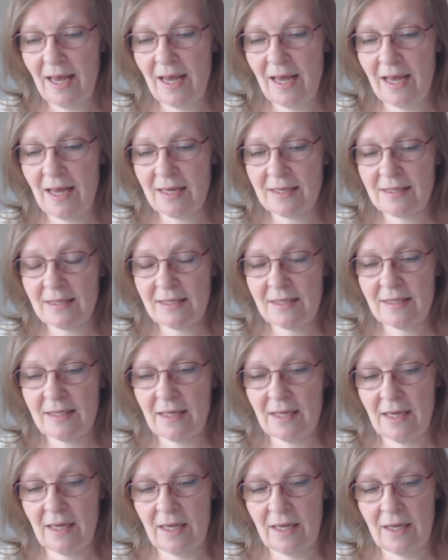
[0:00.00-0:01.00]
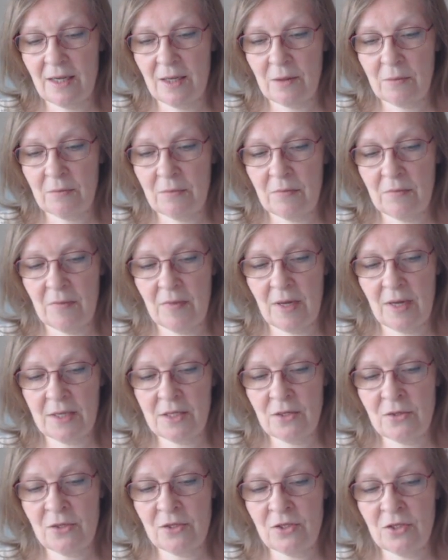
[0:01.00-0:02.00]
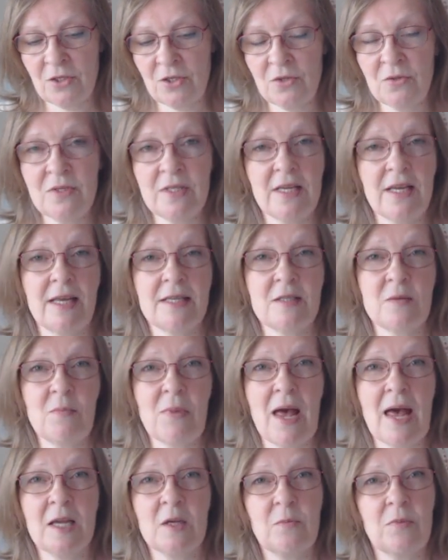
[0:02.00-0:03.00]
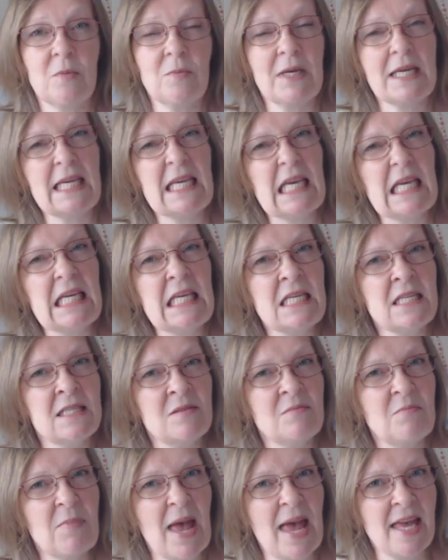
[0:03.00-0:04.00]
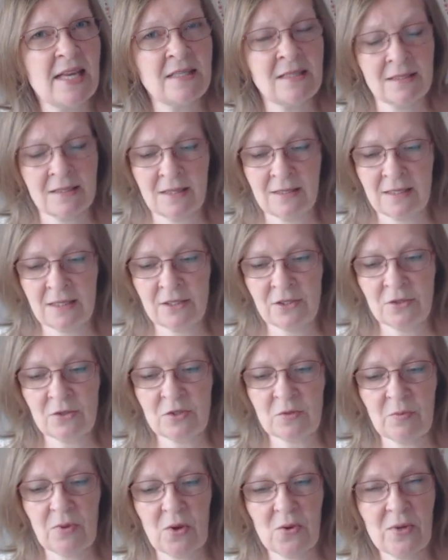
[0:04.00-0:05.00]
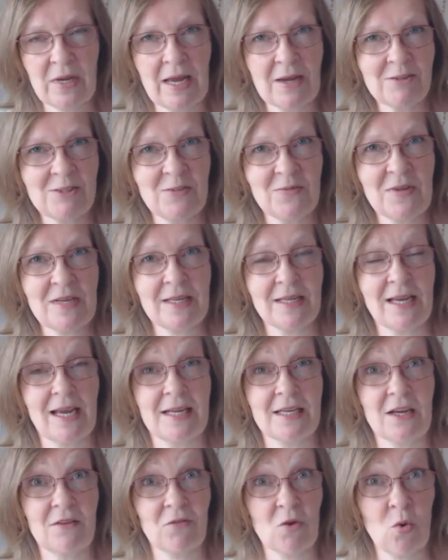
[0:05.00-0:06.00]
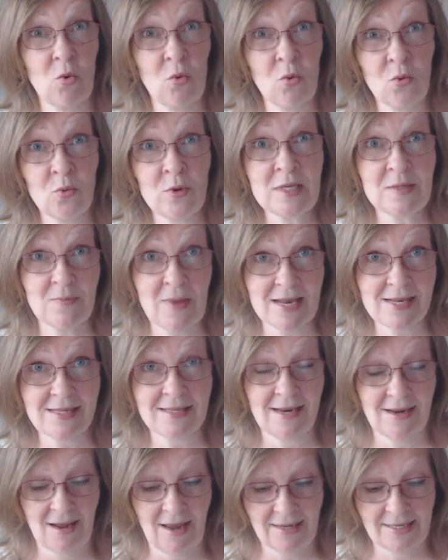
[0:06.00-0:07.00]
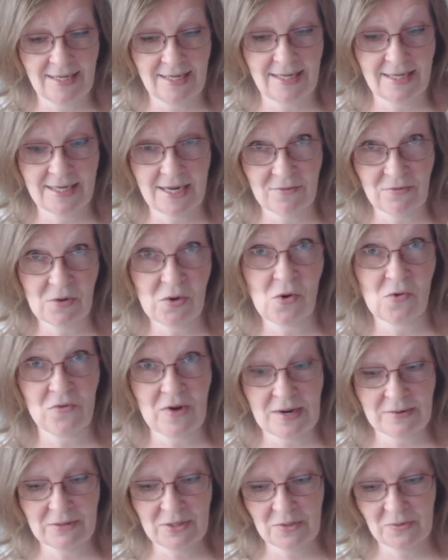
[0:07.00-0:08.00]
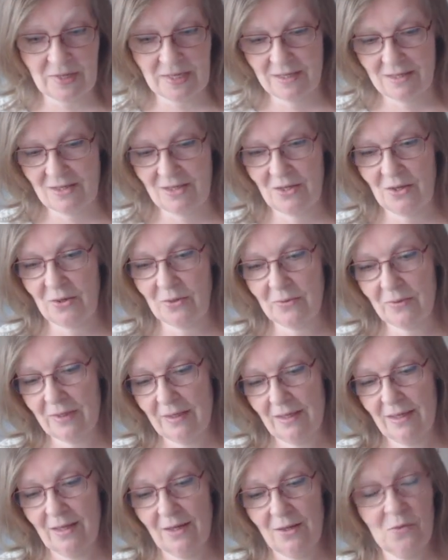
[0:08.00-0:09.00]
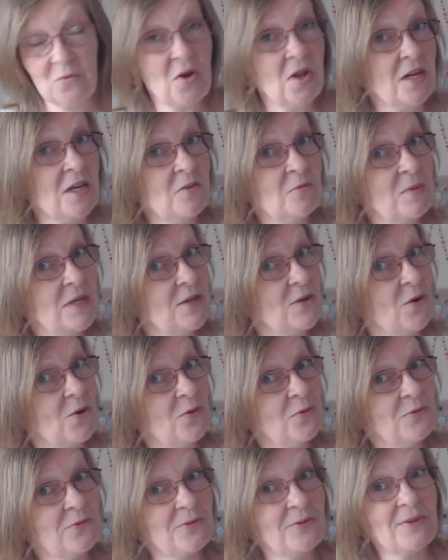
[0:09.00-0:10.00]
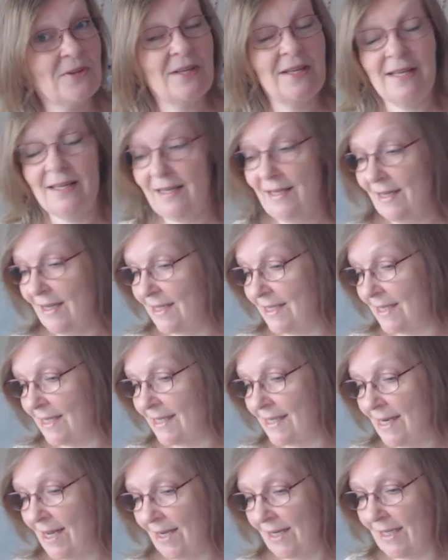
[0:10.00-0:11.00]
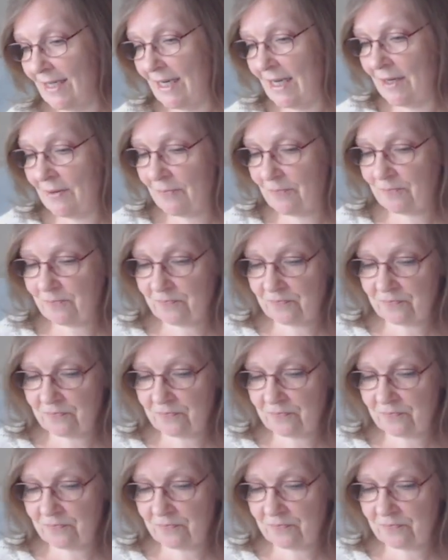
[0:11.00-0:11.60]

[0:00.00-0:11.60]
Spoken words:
and I used to use it as a bag, but my keys and pens and things used to poke out of it, and I always meant to line it, never got round to it. So while I've been off, I did line it.